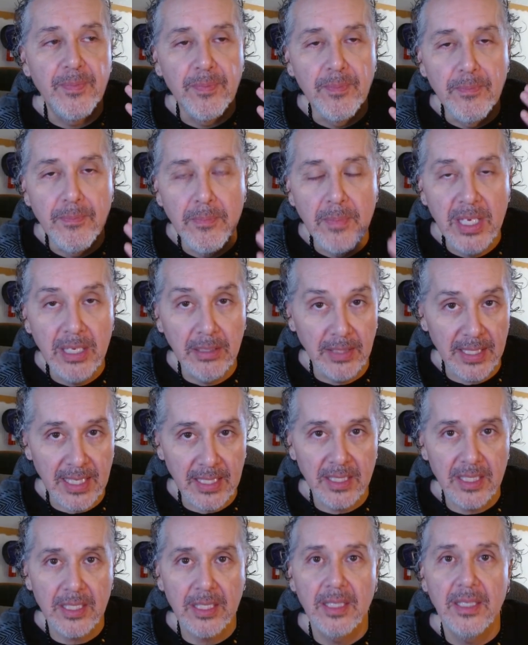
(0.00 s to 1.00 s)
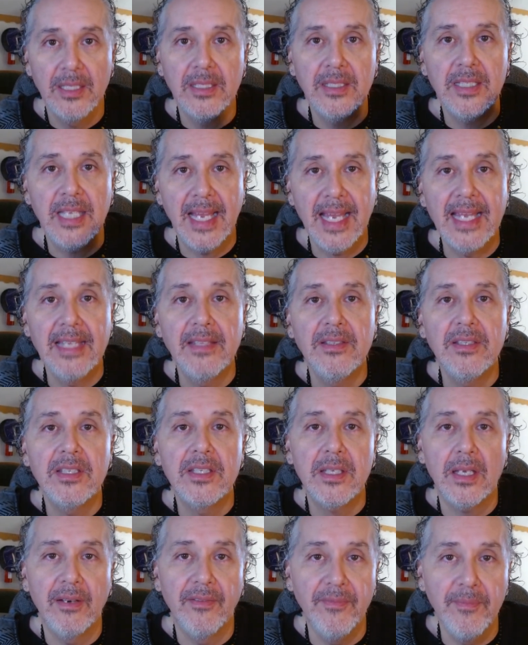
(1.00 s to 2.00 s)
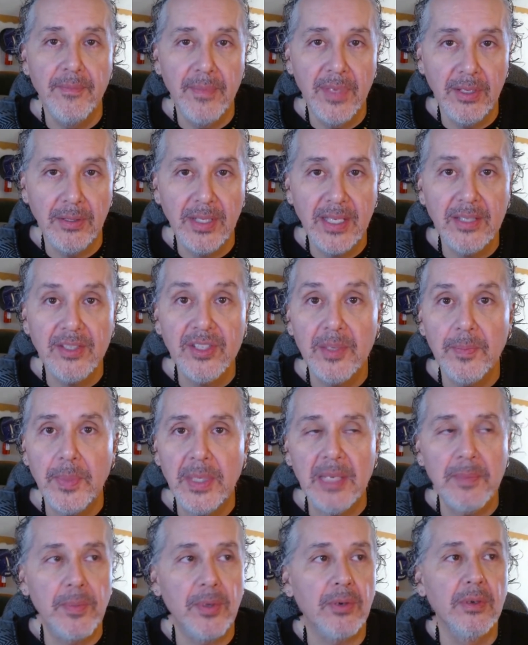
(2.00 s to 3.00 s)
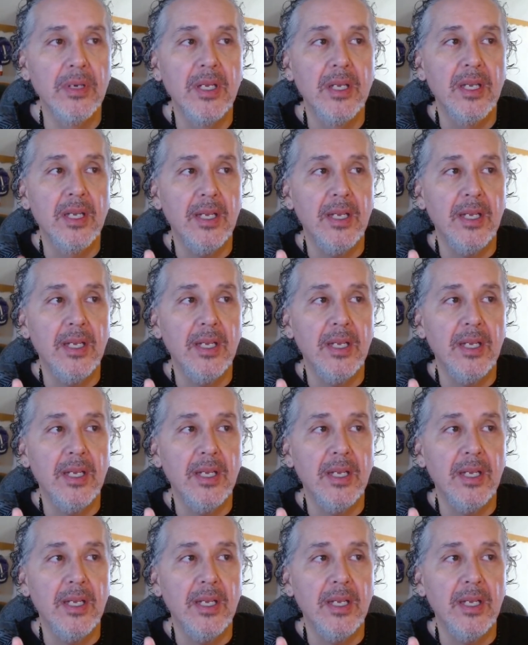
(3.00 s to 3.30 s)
millions, tens of millions of people.